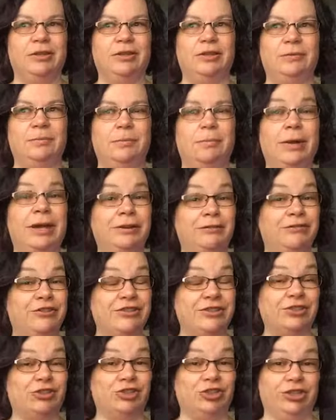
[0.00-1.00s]

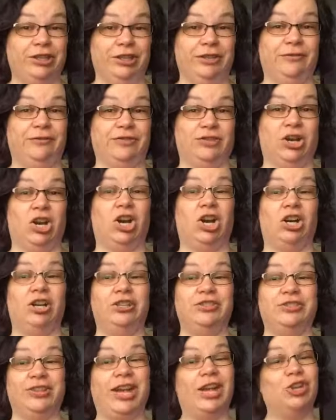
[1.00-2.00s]
metaphysical gifts are,
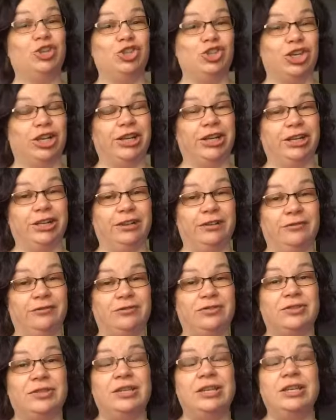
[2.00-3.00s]
its energetic
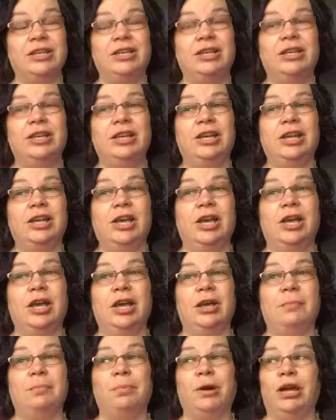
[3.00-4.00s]
gifts.
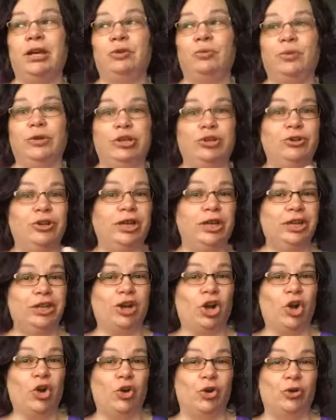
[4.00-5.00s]
But when you get it
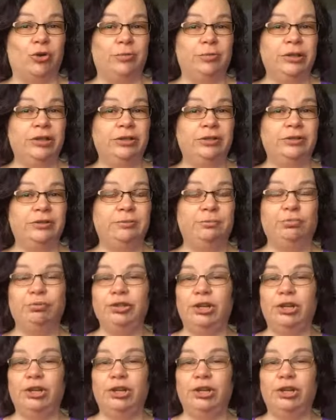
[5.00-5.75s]
home, put